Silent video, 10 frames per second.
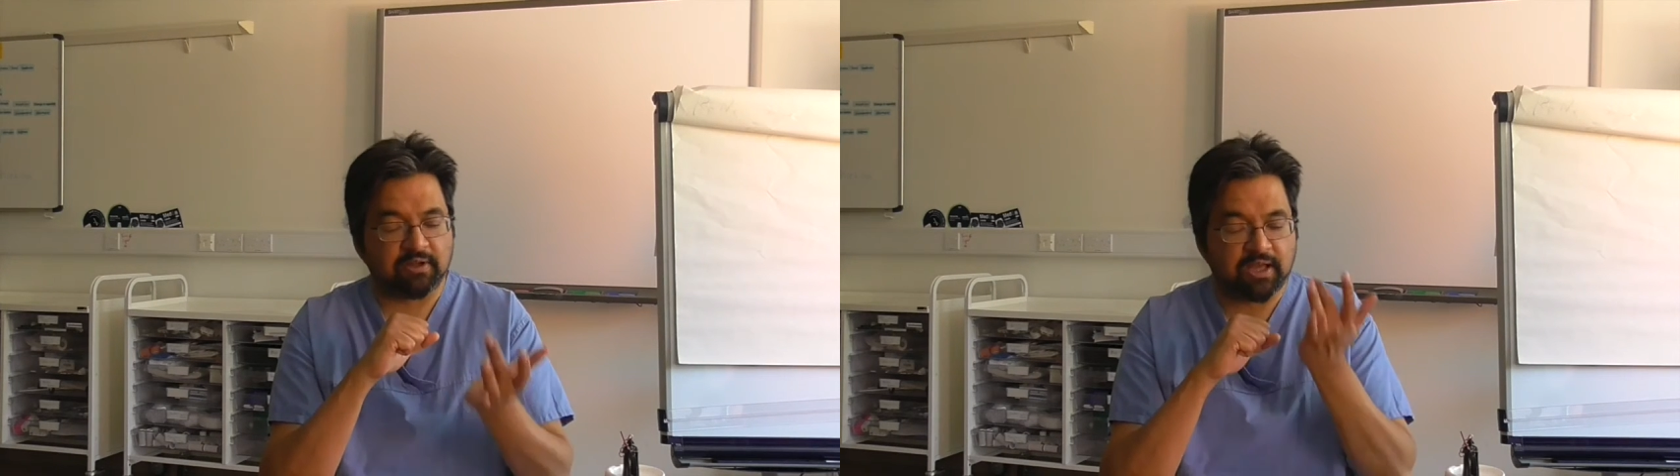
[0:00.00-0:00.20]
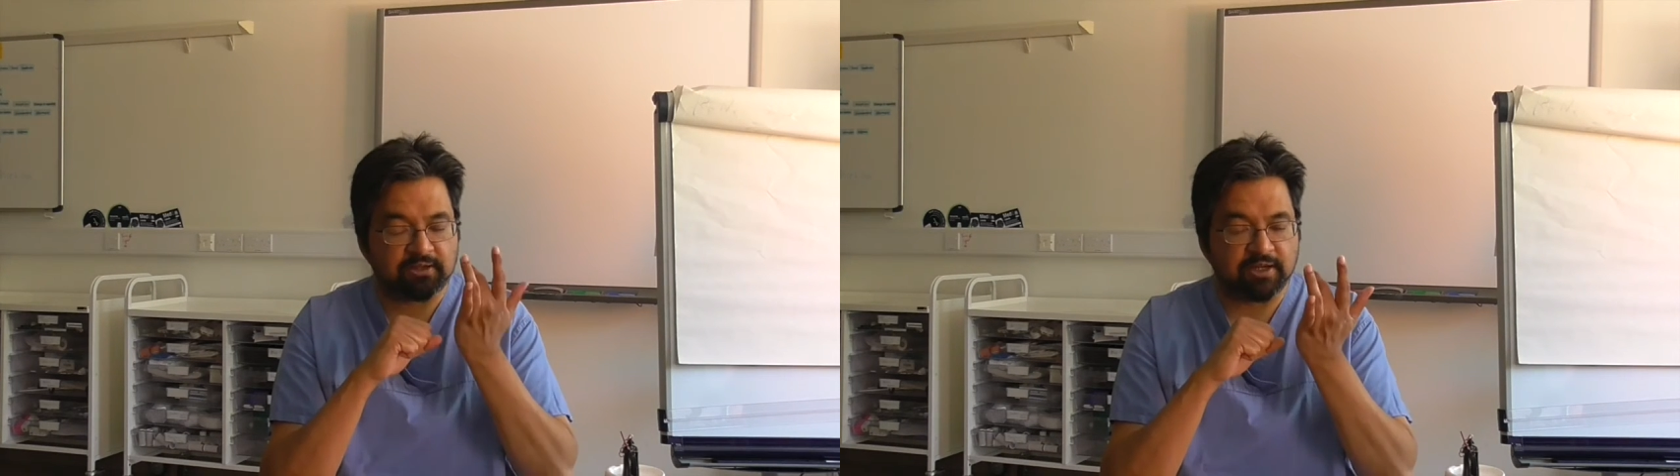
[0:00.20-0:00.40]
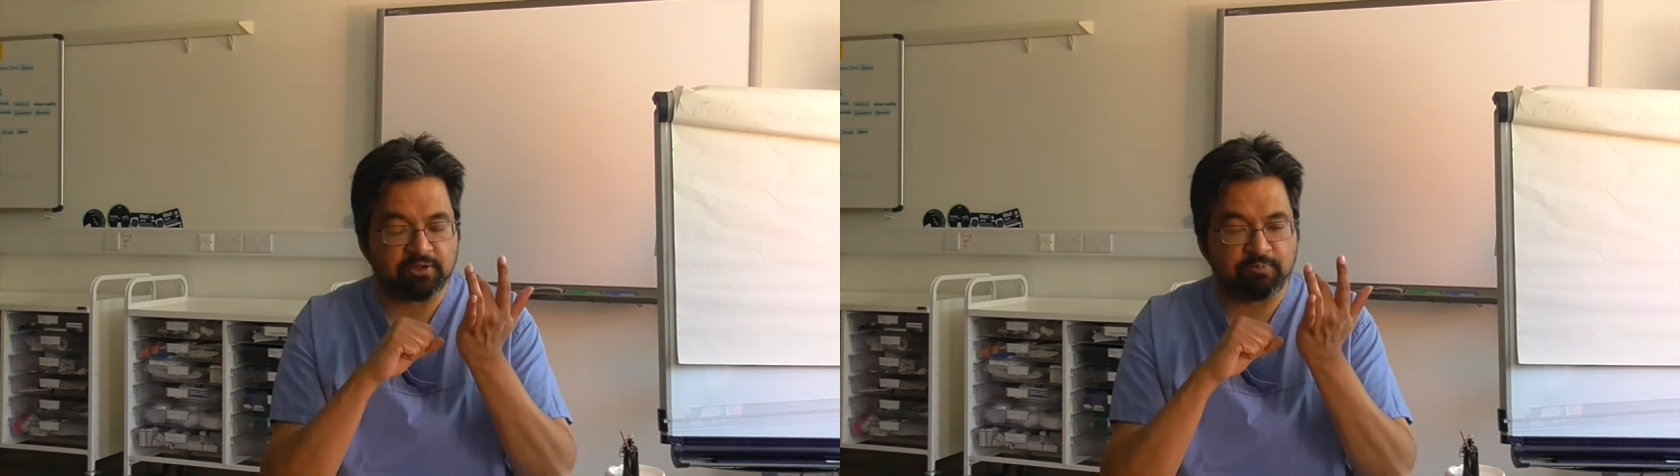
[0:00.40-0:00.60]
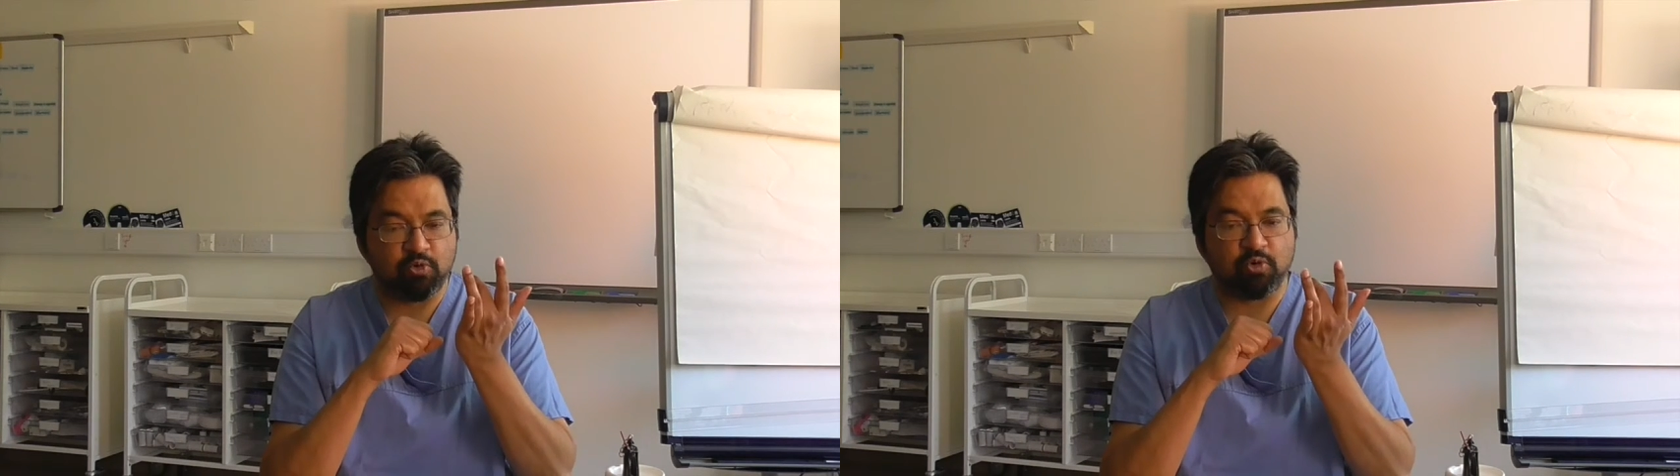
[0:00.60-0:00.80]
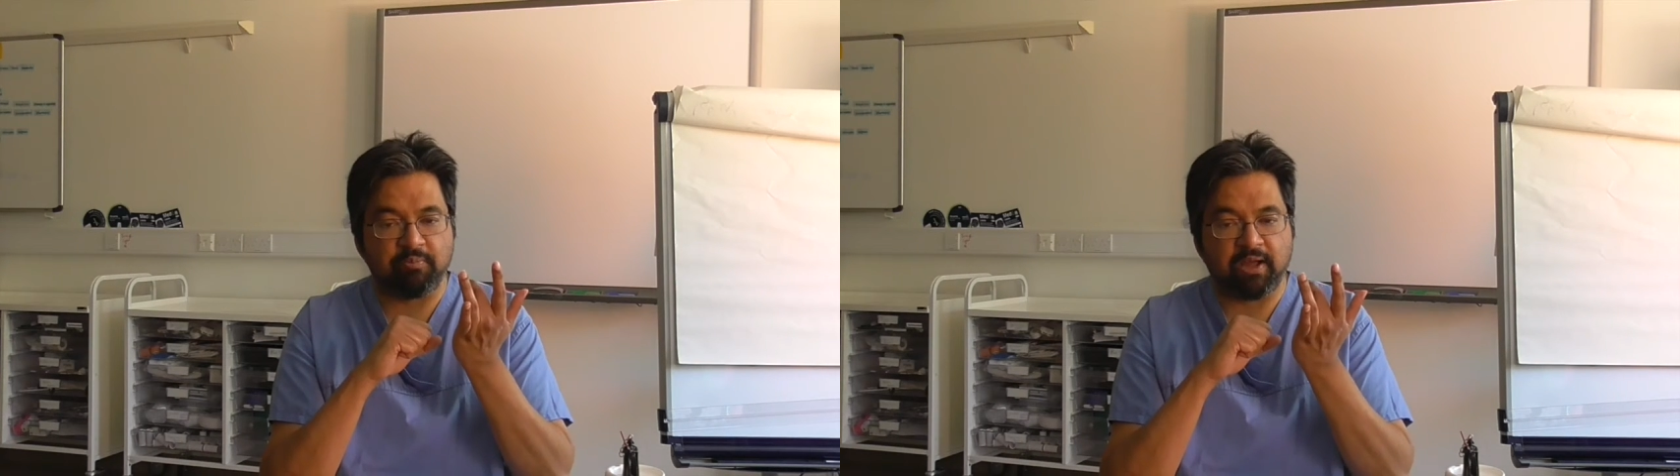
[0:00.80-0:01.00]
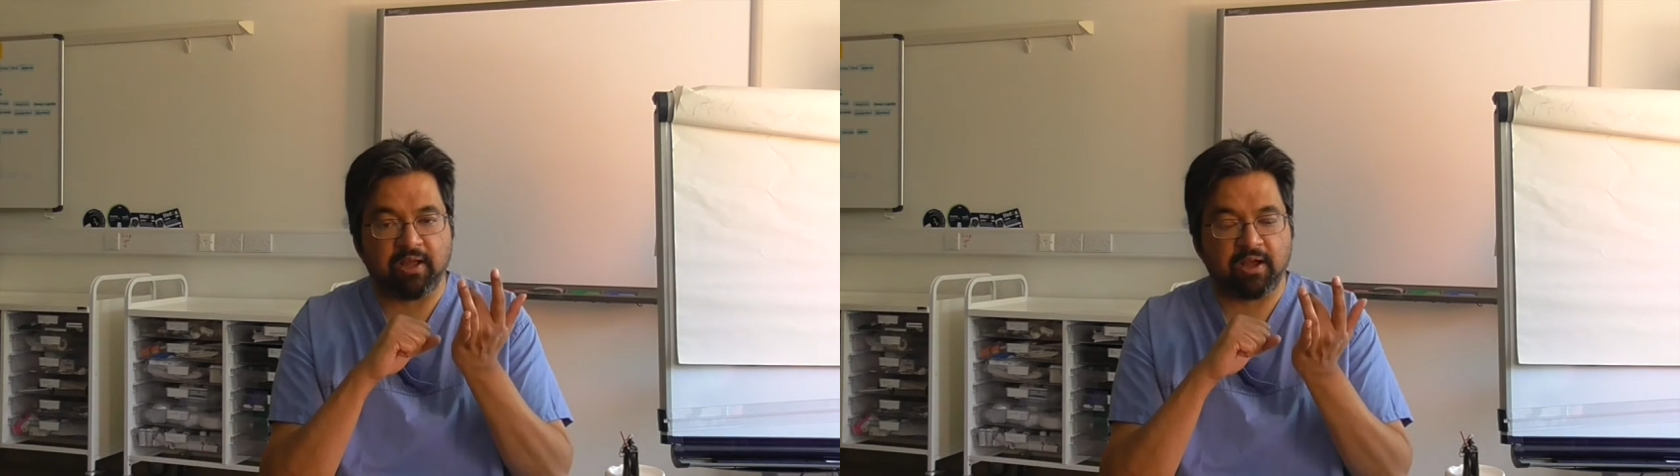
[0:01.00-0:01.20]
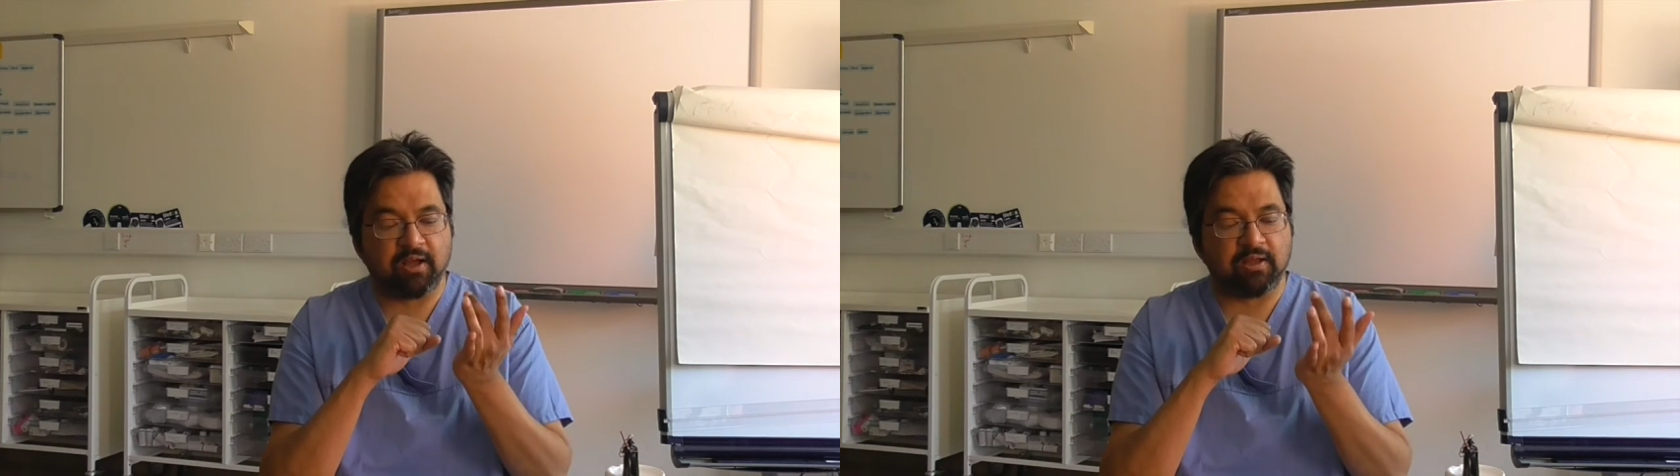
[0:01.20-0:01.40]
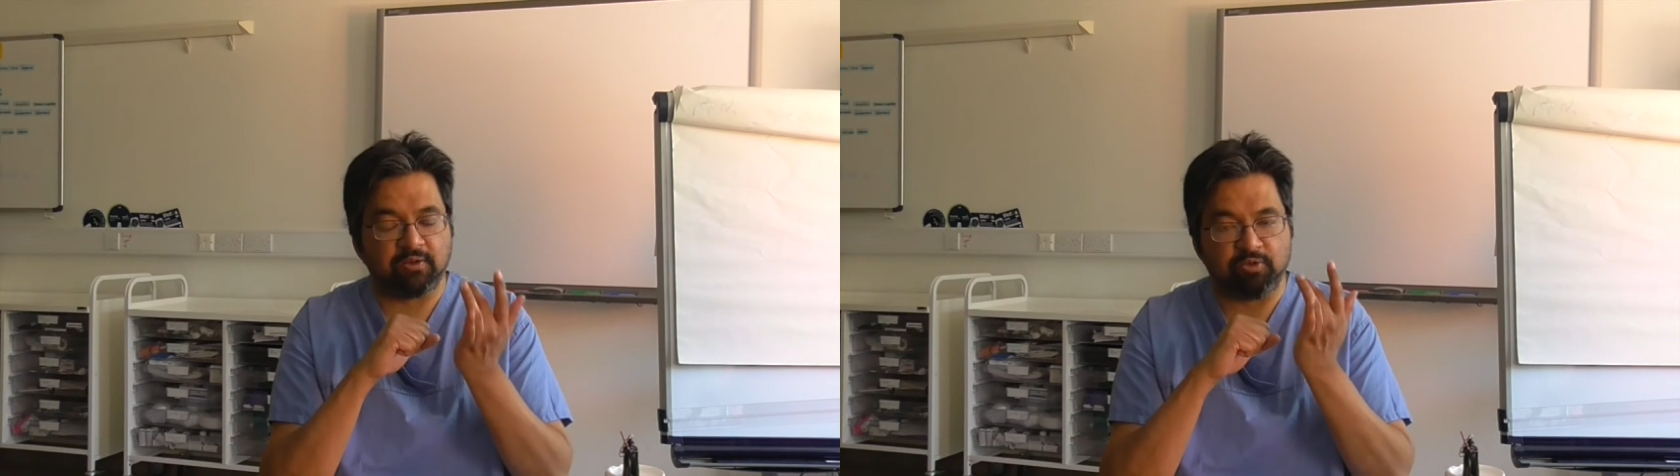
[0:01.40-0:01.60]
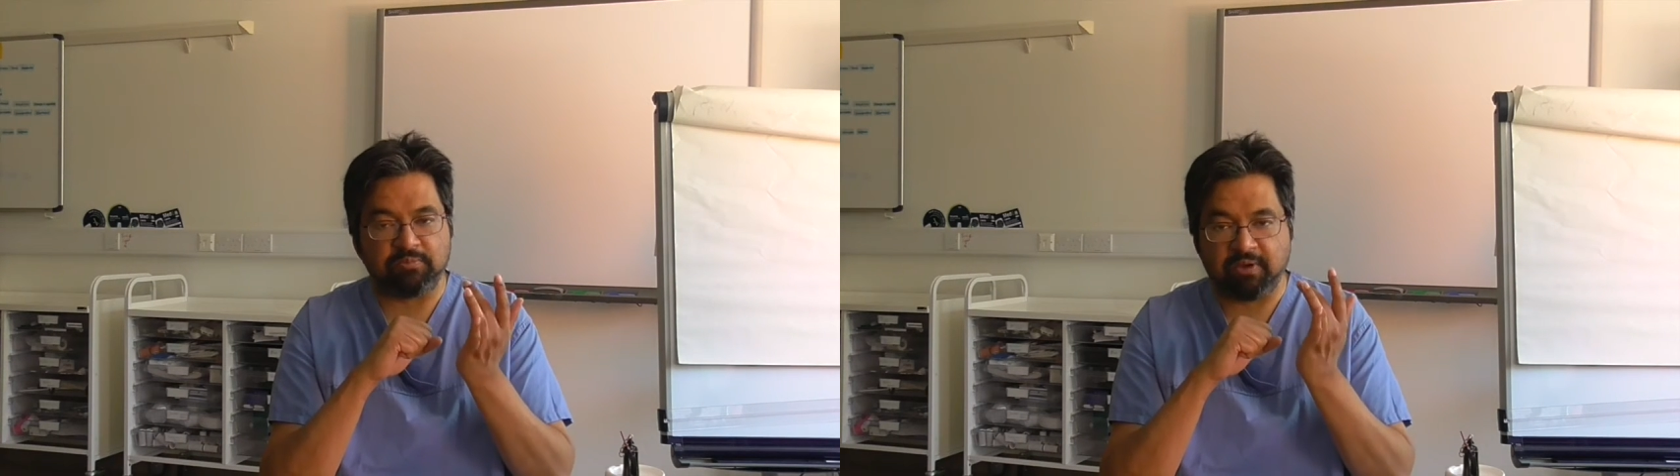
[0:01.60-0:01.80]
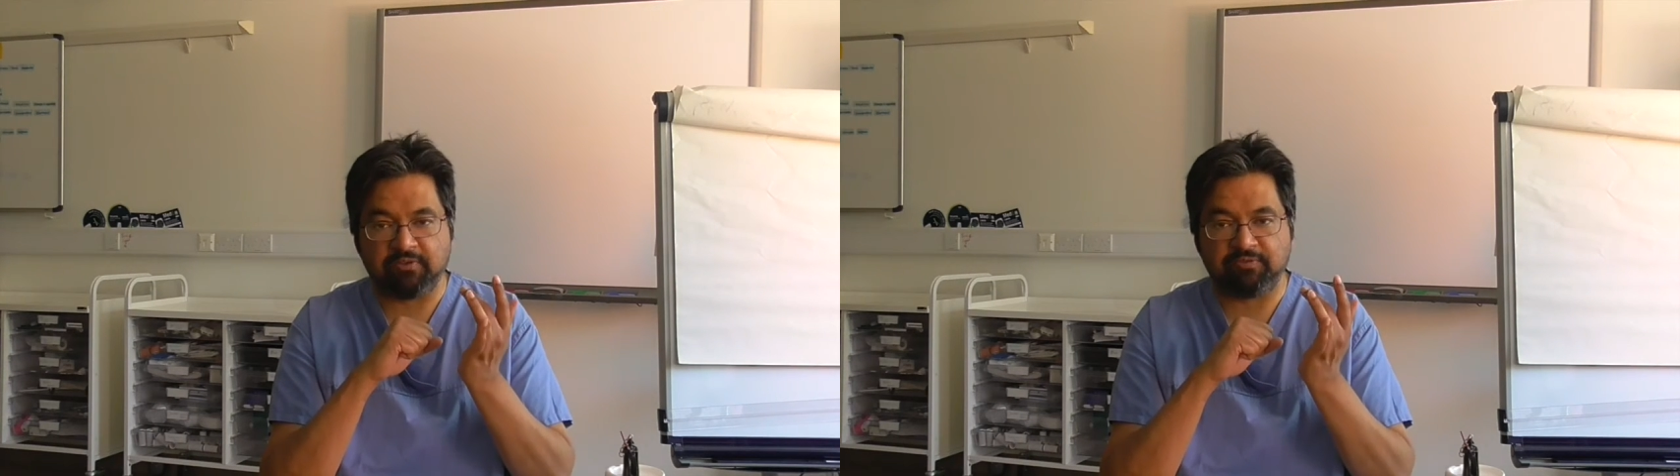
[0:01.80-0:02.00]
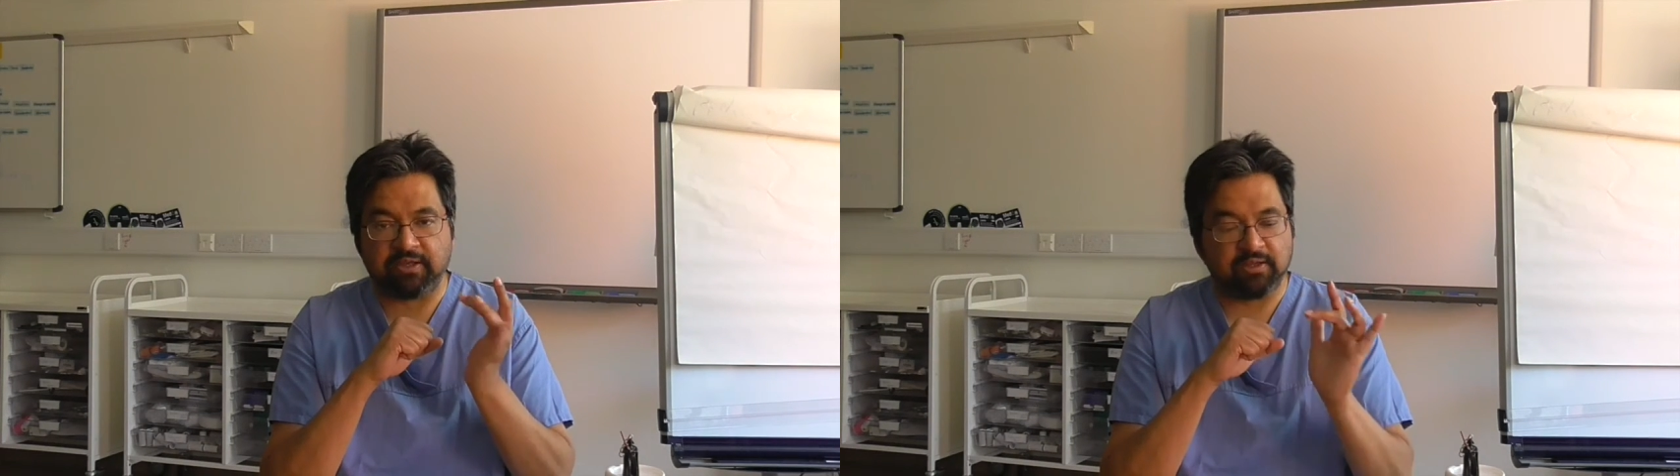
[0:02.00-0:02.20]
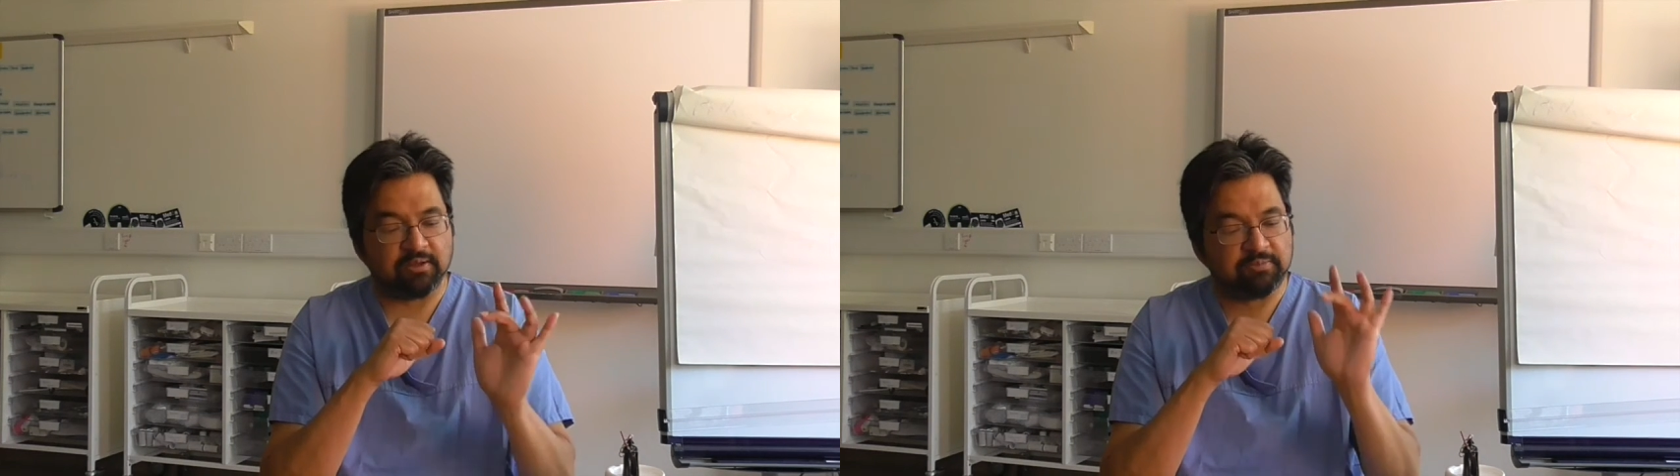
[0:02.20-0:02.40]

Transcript: I tend to poke my eye with my finger